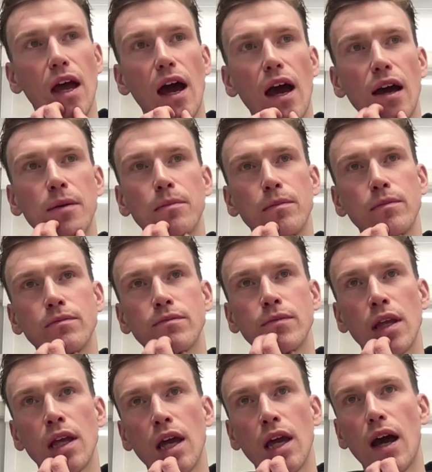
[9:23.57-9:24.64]
I'm
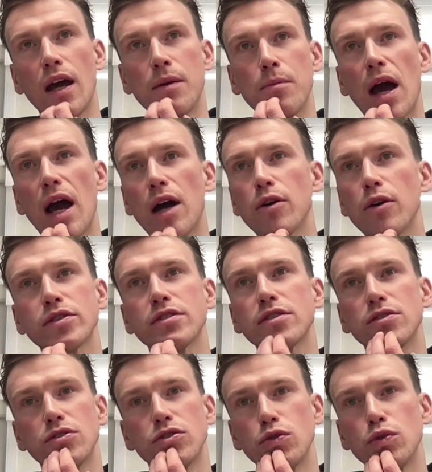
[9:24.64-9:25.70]
I'm out
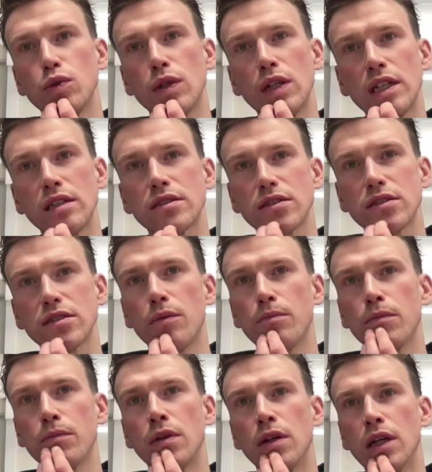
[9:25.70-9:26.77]
doing
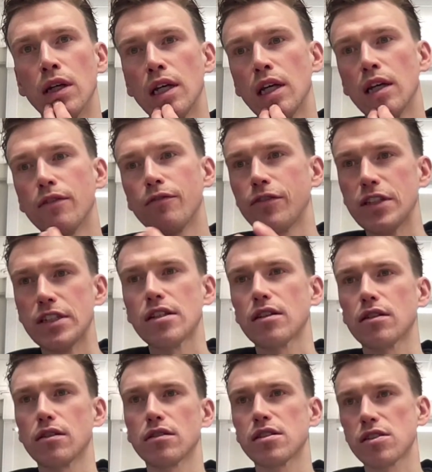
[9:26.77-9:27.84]
some
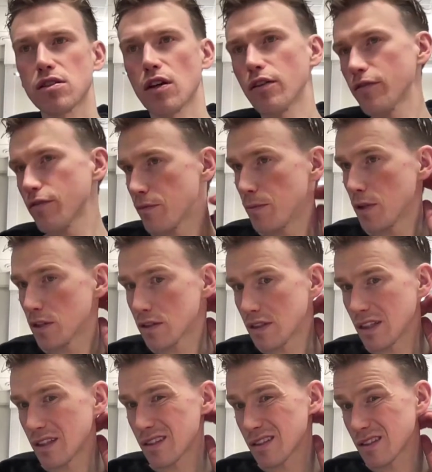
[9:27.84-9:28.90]
physical stuff, but
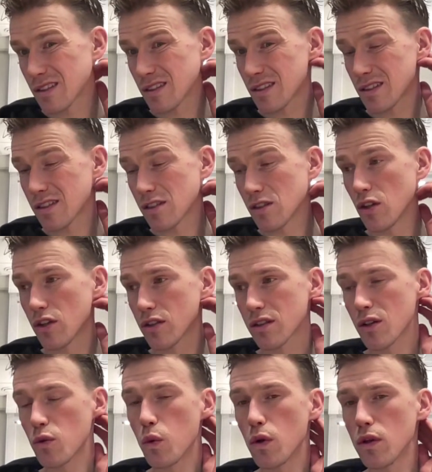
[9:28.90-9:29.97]
it's not
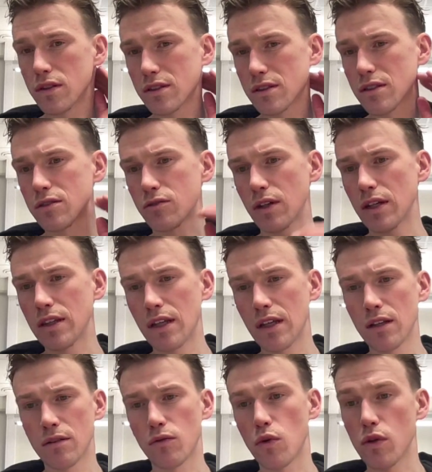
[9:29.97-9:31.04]
quality
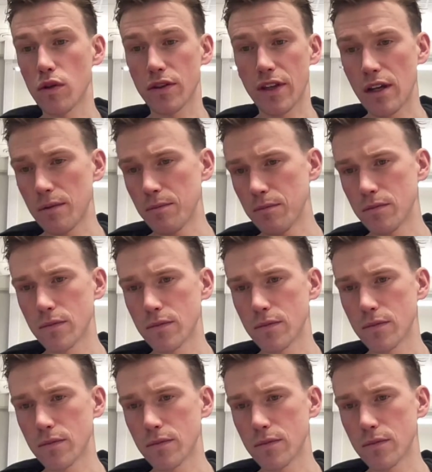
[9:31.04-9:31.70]
training all time.